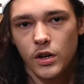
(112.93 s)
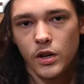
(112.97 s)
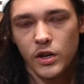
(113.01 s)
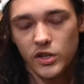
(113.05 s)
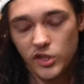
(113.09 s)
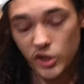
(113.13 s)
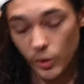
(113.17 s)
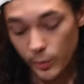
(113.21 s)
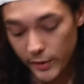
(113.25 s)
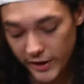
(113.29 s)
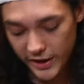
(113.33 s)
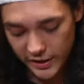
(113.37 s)

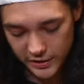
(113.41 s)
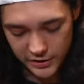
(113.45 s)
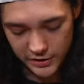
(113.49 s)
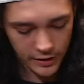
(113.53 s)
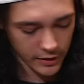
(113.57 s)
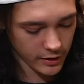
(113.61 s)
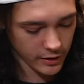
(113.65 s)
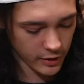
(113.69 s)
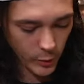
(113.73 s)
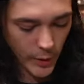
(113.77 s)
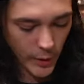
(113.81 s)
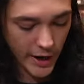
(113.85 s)
So because of the
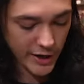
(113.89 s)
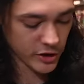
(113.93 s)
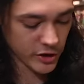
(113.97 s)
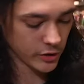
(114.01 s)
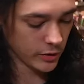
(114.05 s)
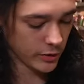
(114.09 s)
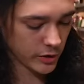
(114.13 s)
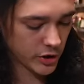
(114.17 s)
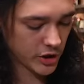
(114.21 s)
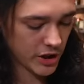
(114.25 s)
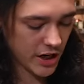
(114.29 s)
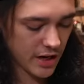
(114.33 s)

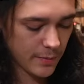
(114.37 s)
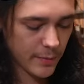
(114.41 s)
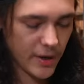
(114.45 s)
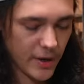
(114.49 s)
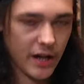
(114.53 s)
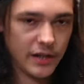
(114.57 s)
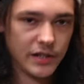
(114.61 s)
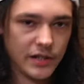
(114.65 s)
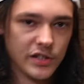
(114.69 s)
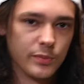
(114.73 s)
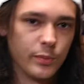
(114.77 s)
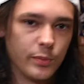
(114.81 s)
directional shape
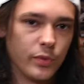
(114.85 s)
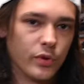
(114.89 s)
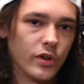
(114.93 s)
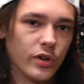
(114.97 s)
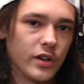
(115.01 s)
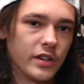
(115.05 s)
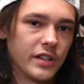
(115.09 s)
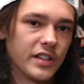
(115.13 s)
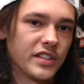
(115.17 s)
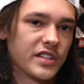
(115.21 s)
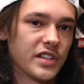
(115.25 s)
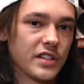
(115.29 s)
on this
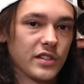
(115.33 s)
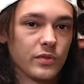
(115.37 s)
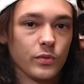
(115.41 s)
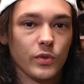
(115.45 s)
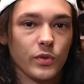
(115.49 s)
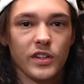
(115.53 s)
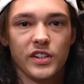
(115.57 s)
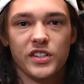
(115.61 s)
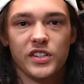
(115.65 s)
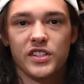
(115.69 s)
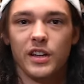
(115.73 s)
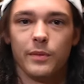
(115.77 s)
board, this isn't
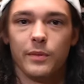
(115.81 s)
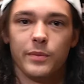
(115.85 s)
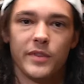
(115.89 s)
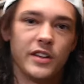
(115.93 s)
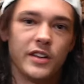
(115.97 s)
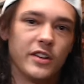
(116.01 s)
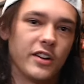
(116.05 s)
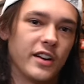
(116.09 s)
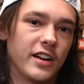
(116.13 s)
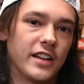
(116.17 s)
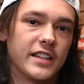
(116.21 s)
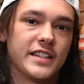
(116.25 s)
really something
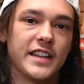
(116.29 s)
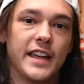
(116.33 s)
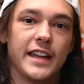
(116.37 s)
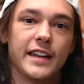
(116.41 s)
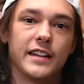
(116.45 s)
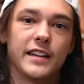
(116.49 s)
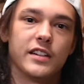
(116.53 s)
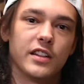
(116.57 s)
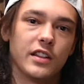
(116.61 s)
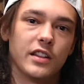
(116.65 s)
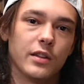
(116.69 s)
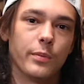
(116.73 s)
you're gonna take
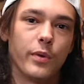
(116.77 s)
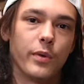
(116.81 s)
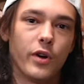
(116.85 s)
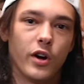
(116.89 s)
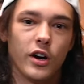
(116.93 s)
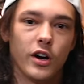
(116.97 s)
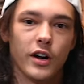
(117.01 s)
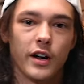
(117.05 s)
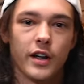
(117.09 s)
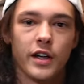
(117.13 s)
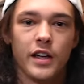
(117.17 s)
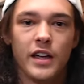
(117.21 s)
into the
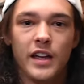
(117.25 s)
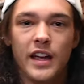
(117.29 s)
park.